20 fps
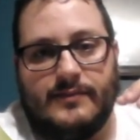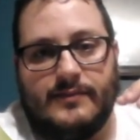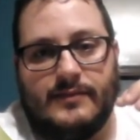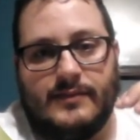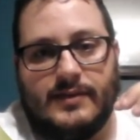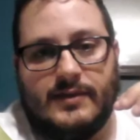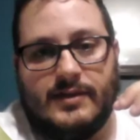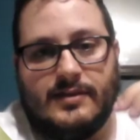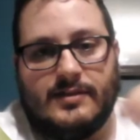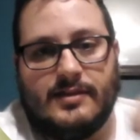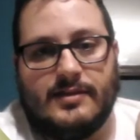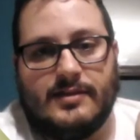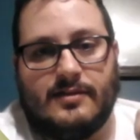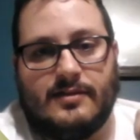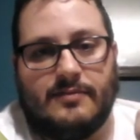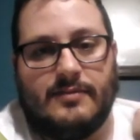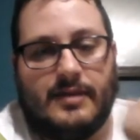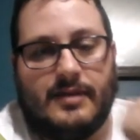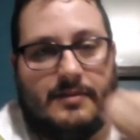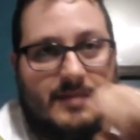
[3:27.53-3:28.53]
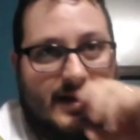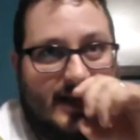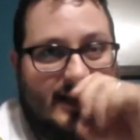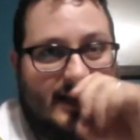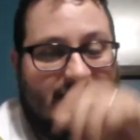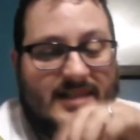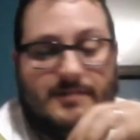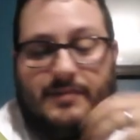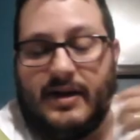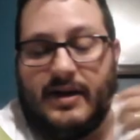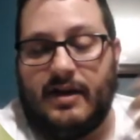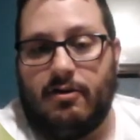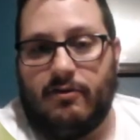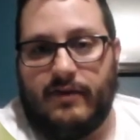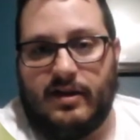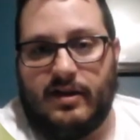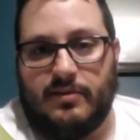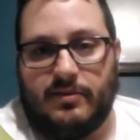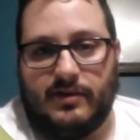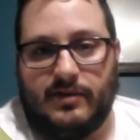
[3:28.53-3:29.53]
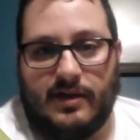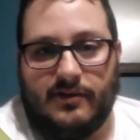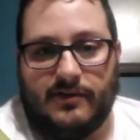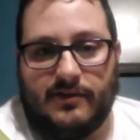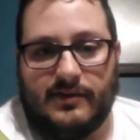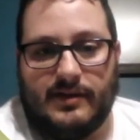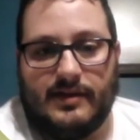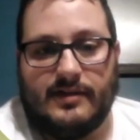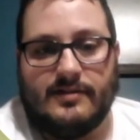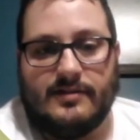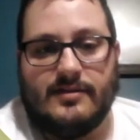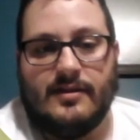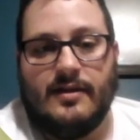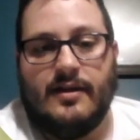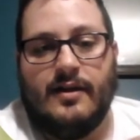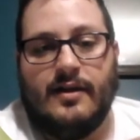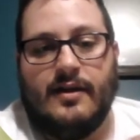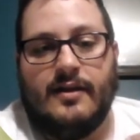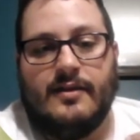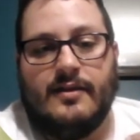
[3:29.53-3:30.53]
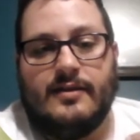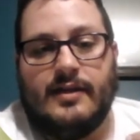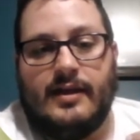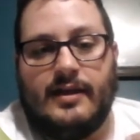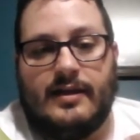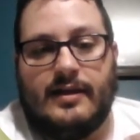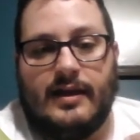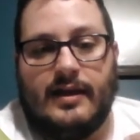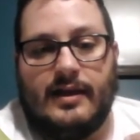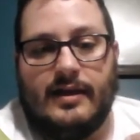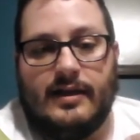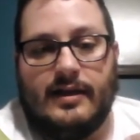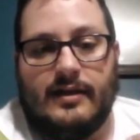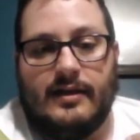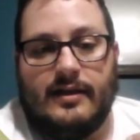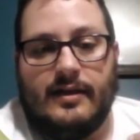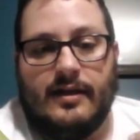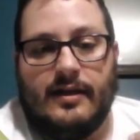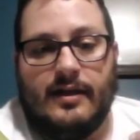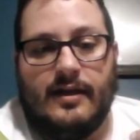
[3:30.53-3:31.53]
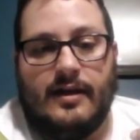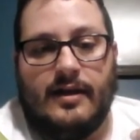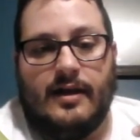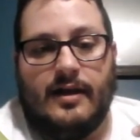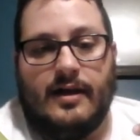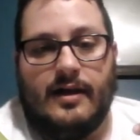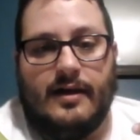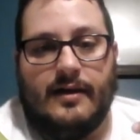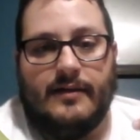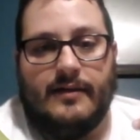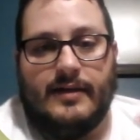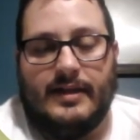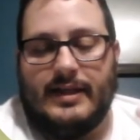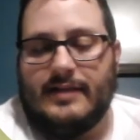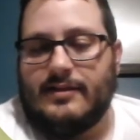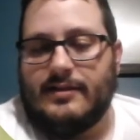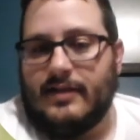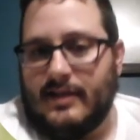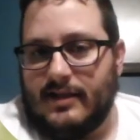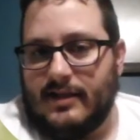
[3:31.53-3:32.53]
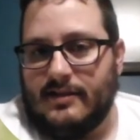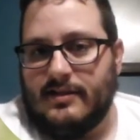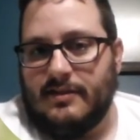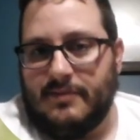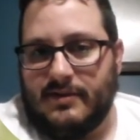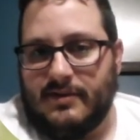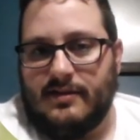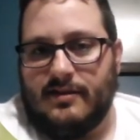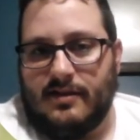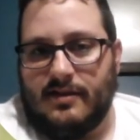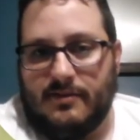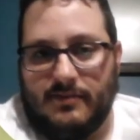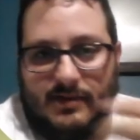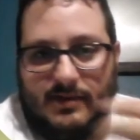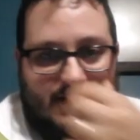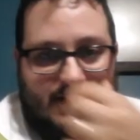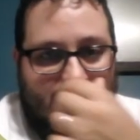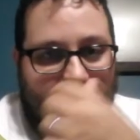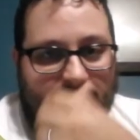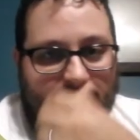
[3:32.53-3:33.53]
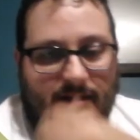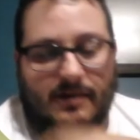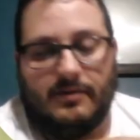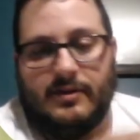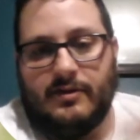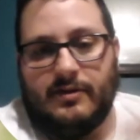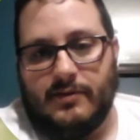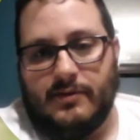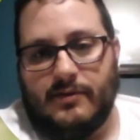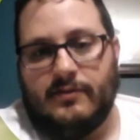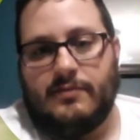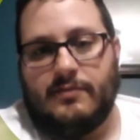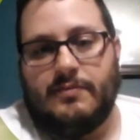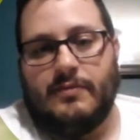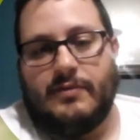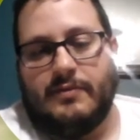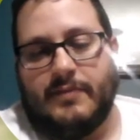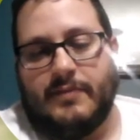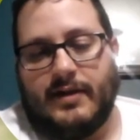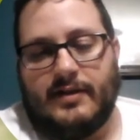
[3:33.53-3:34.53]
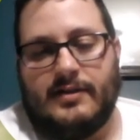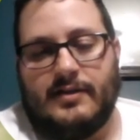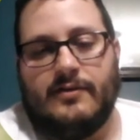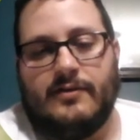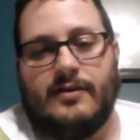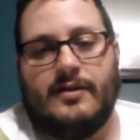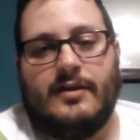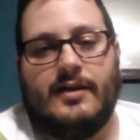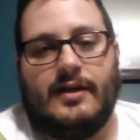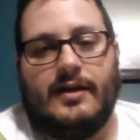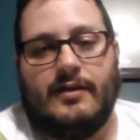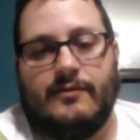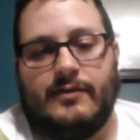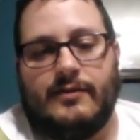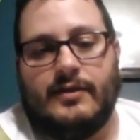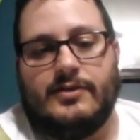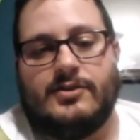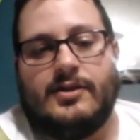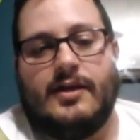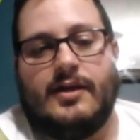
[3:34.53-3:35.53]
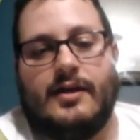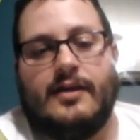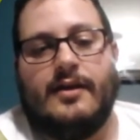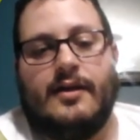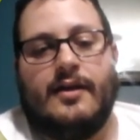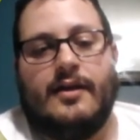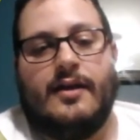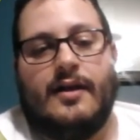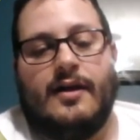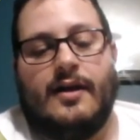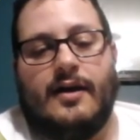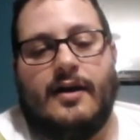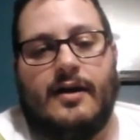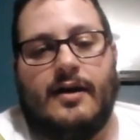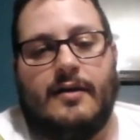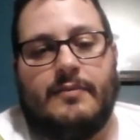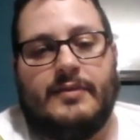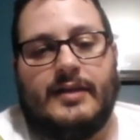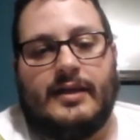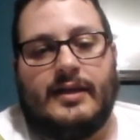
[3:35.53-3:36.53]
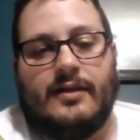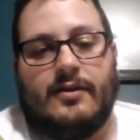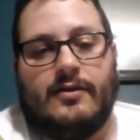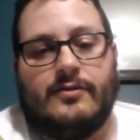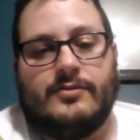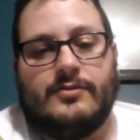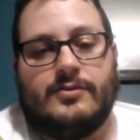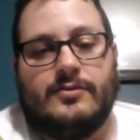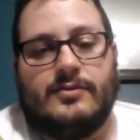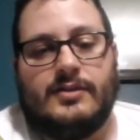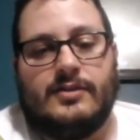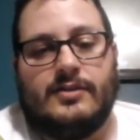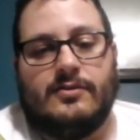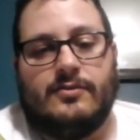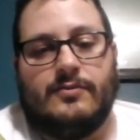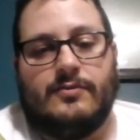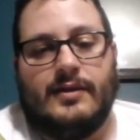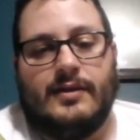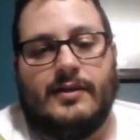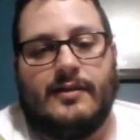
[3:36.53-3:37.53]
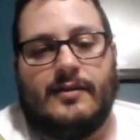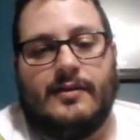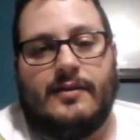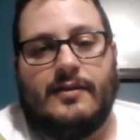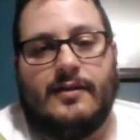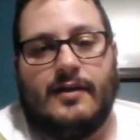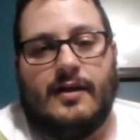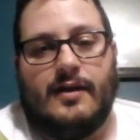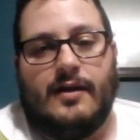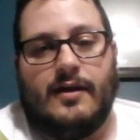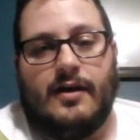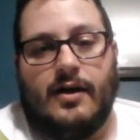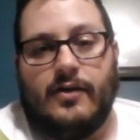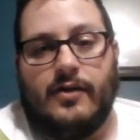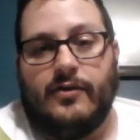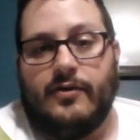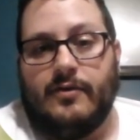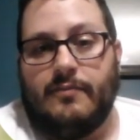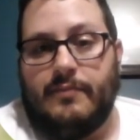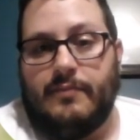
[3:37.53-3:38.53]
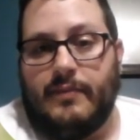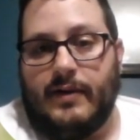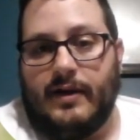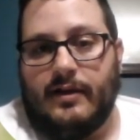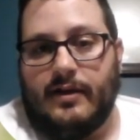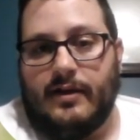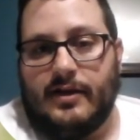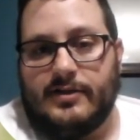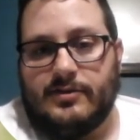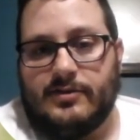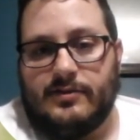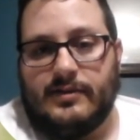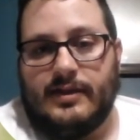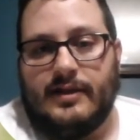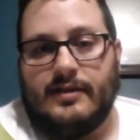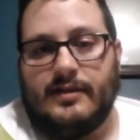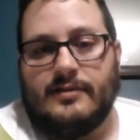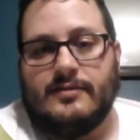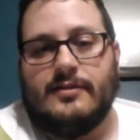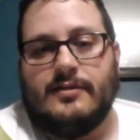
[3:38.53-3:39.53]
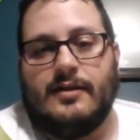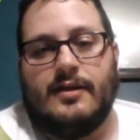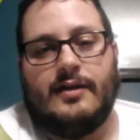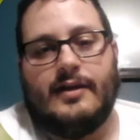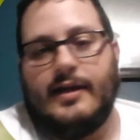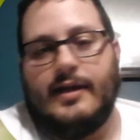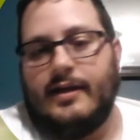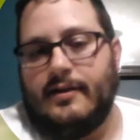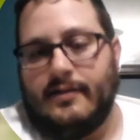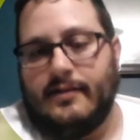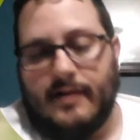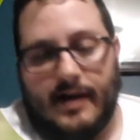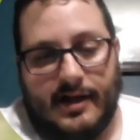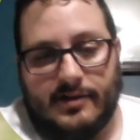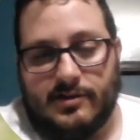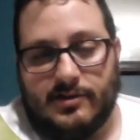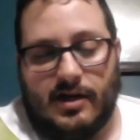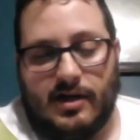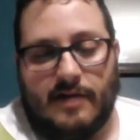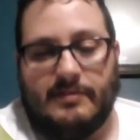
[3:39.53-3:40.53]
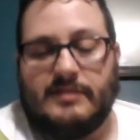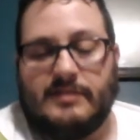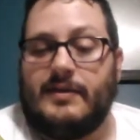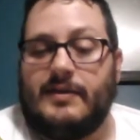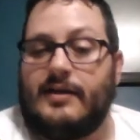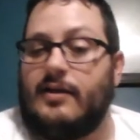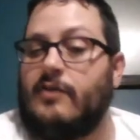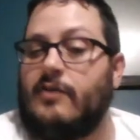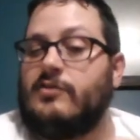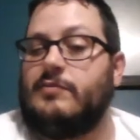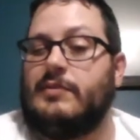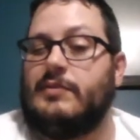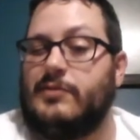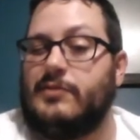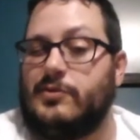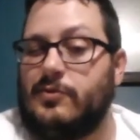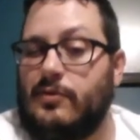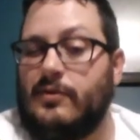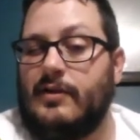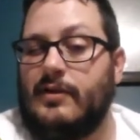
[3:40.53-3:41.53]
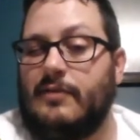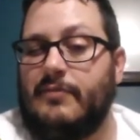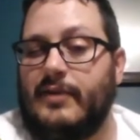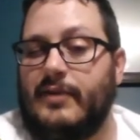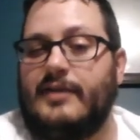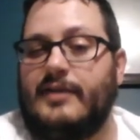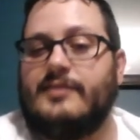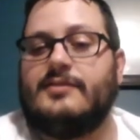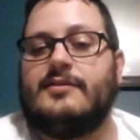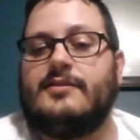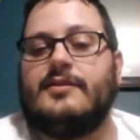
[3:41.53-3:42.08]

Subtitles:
system and make it less bioavailable to other things. They can, and that's again typically done with not only the roots but with bacteria and fungi. But they can also deal with other biological things, again, hydrocarbons, but it can also be petroleum based.